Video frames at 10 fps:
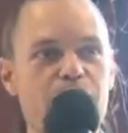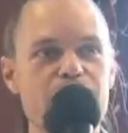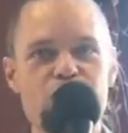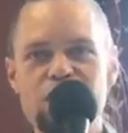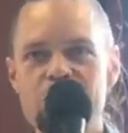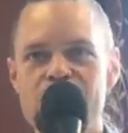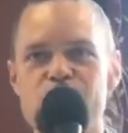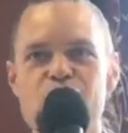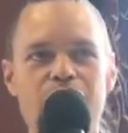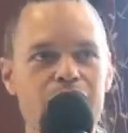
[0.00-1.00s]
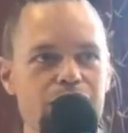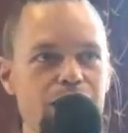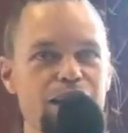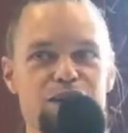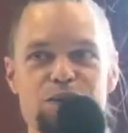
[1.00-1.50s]
but dreamed as a
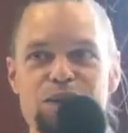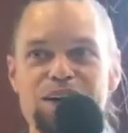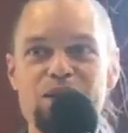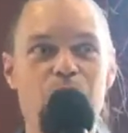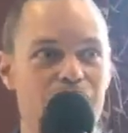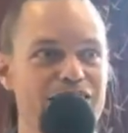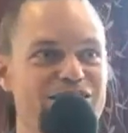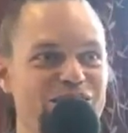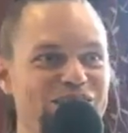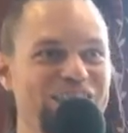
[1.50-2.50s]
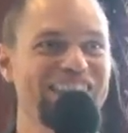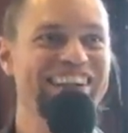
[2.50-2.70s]
child that you wanted to.